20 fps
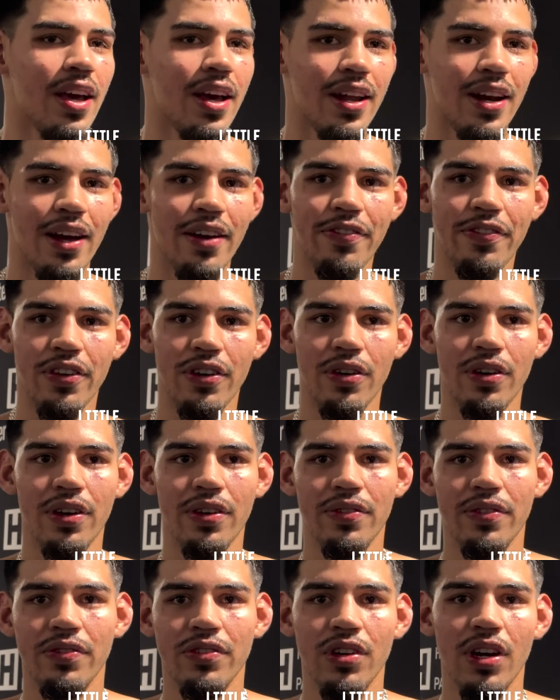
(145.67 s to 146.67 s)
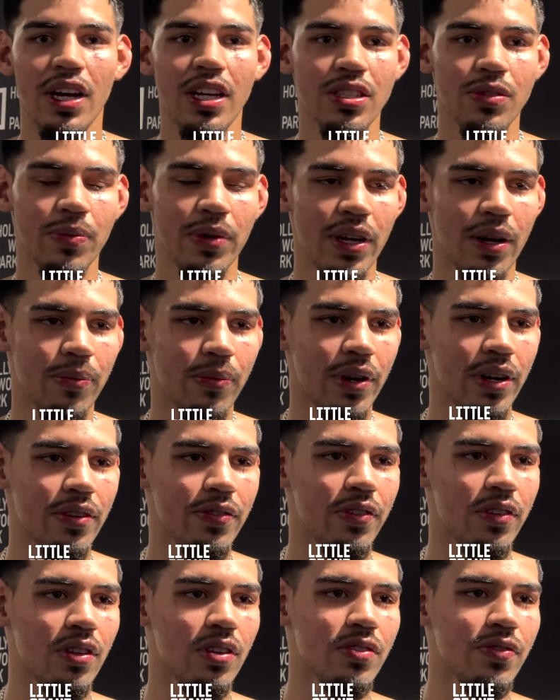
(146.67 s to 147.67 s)
I feel, if you ask me, I'm ready
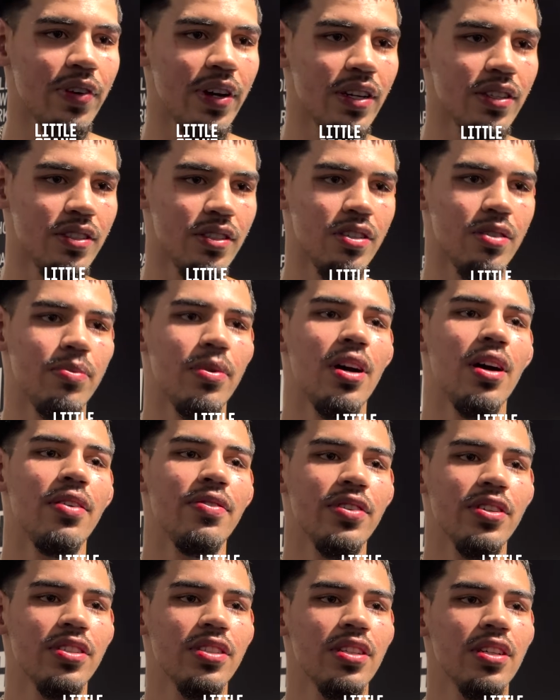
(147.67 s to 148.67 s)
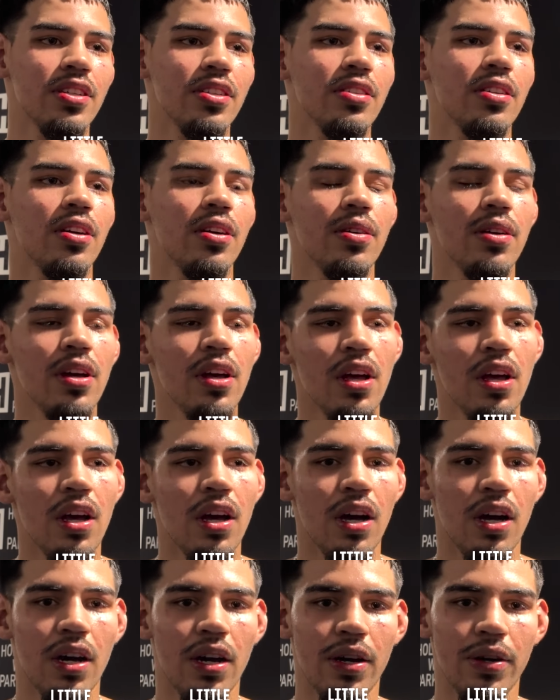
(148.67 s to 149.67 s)
for those fights, you know. But obviously, you know,
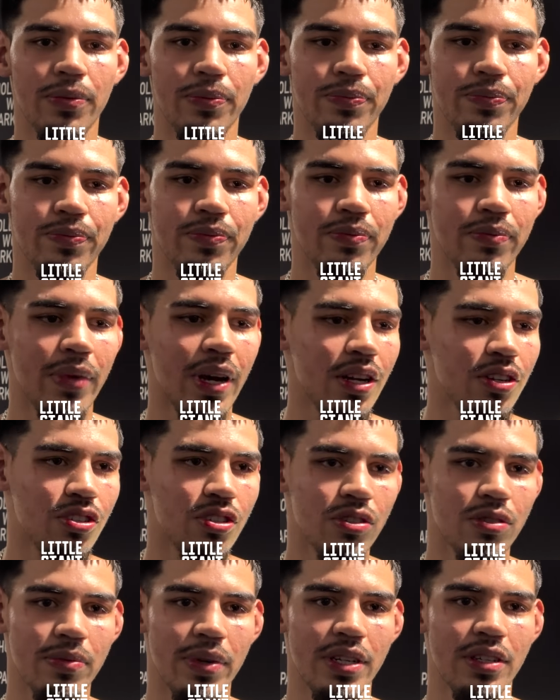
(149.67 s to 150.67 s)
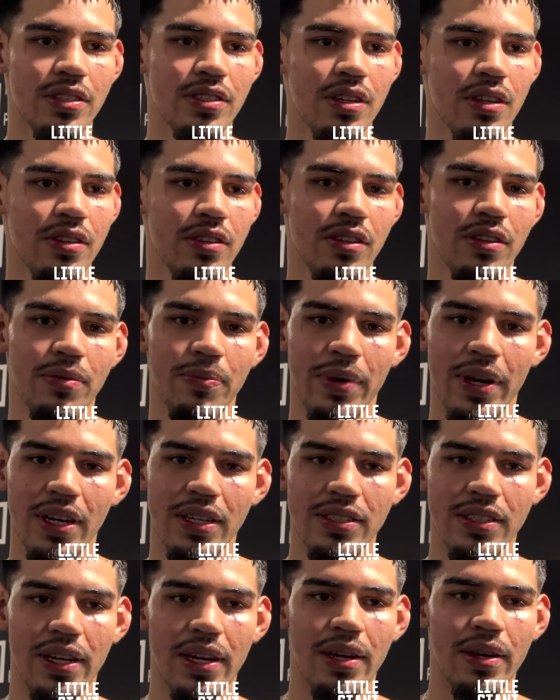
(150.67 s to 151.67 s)
Matchroom and DAZN, they're the
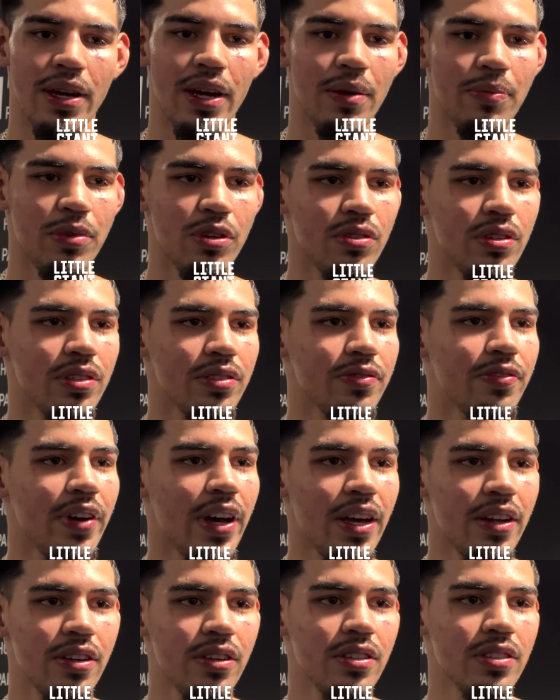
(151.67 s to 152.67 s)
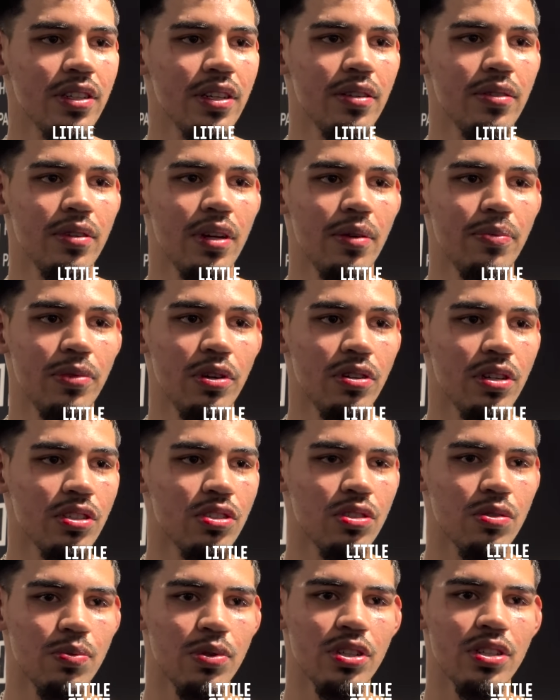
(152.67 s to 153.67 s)
best at building fighters and building
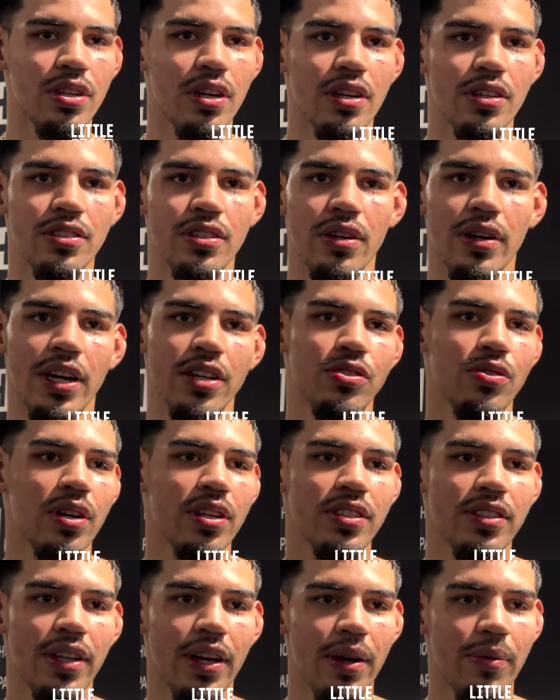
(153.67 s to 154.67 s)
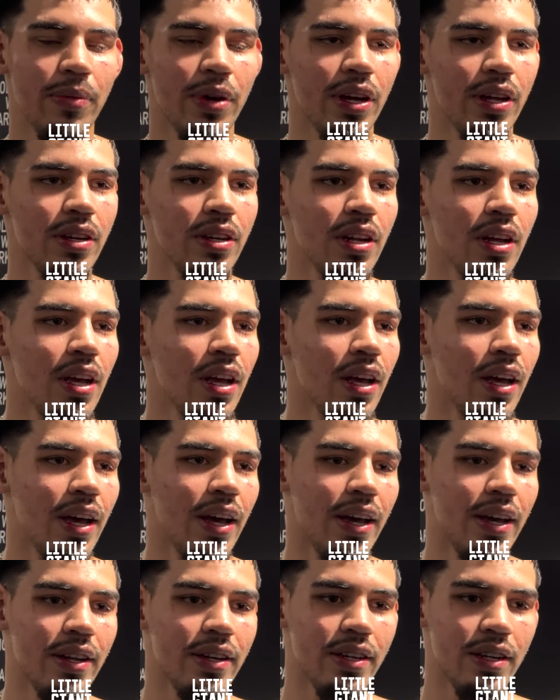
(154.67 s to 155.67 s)
superstars. So I trust them, and
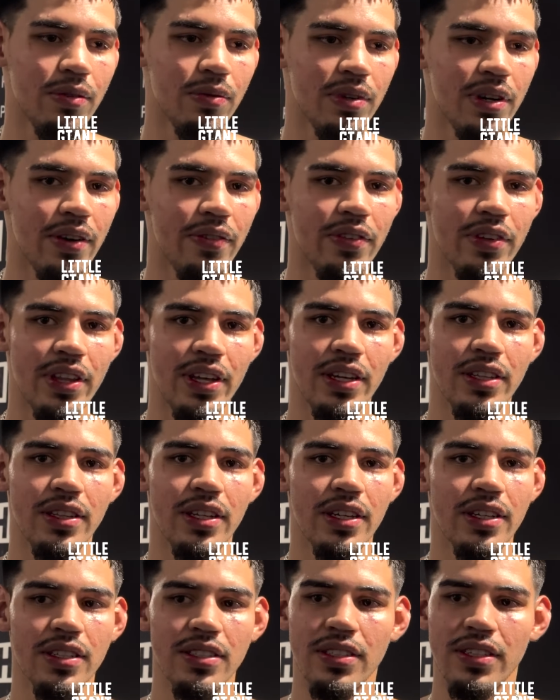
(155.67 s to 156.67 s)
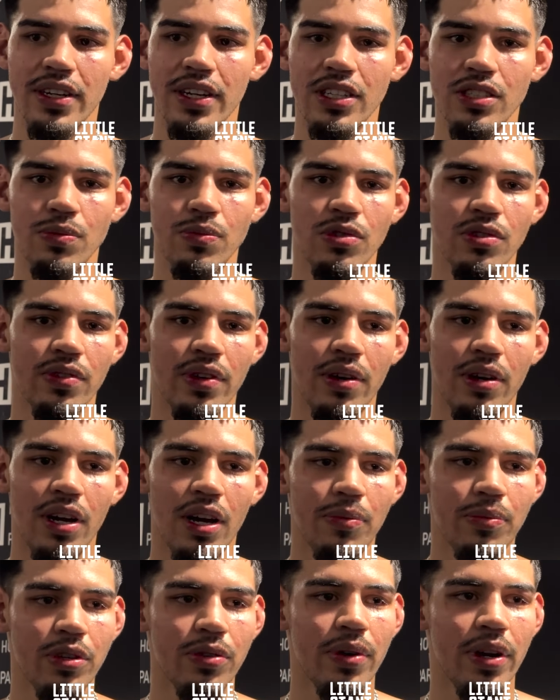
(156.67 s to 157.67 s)
whatever they think is the next move,
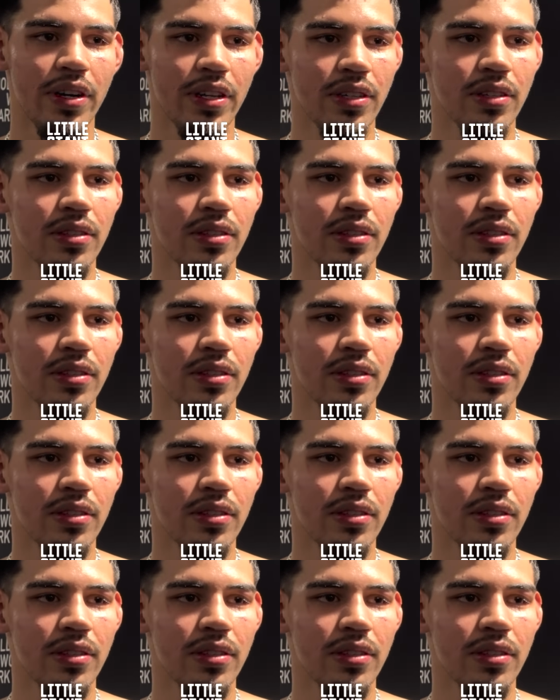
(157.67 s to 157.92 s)
I'll be ready.